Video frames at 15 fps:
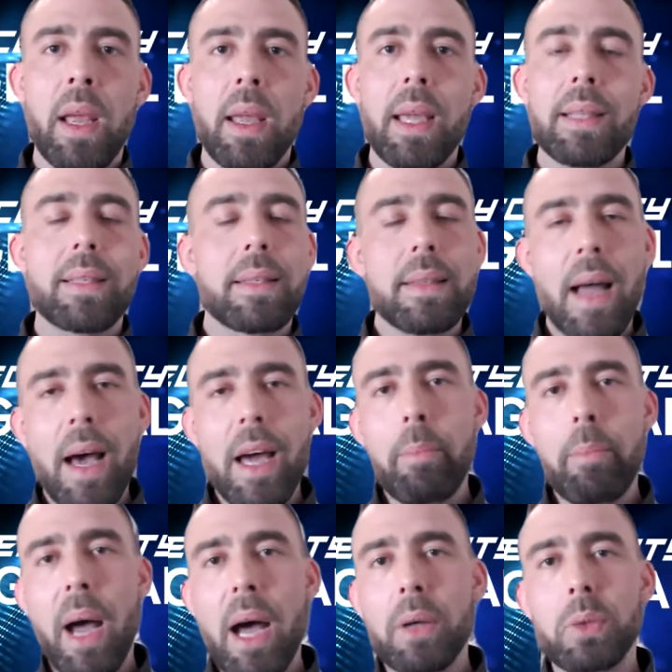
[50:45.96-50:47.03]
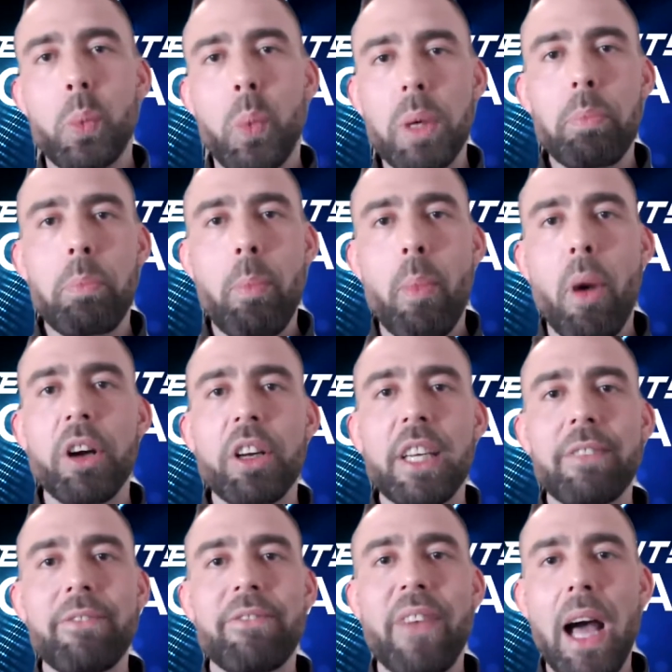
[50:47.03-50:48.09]
It's not about what
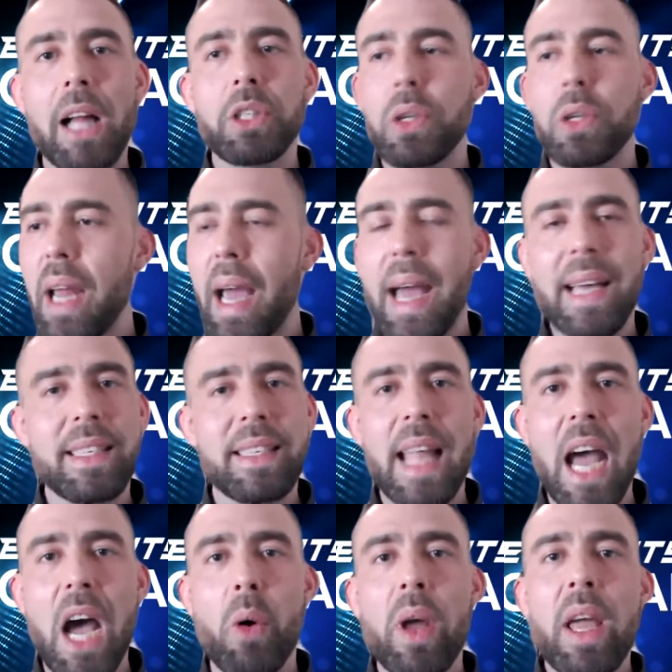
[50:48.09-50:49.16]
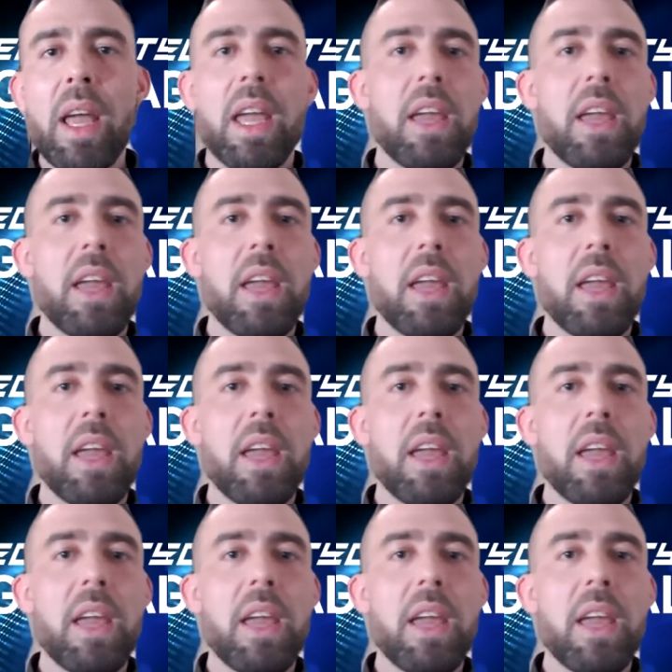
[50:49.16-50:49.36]
market value it has now.